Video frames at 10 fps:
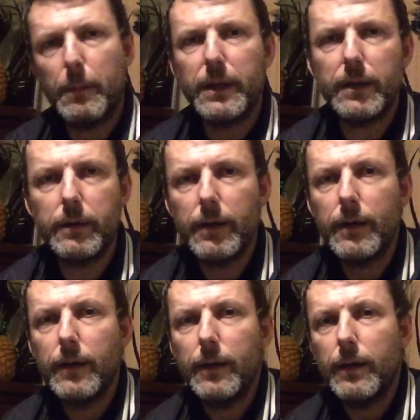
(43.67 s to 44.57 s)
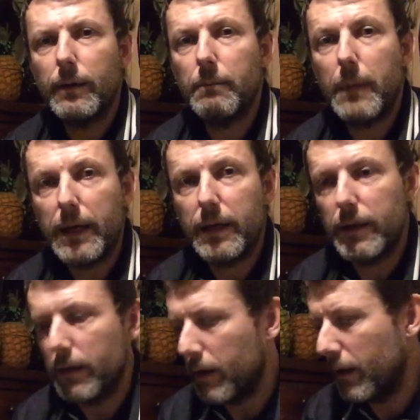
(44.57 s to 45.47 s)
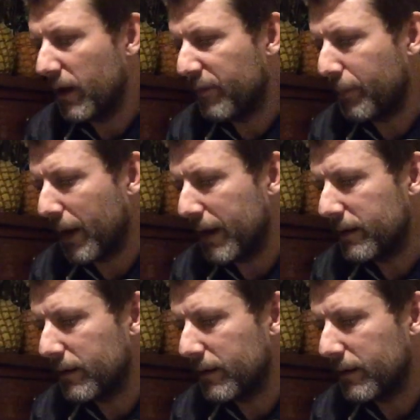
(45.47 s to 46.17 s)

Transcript: many have played,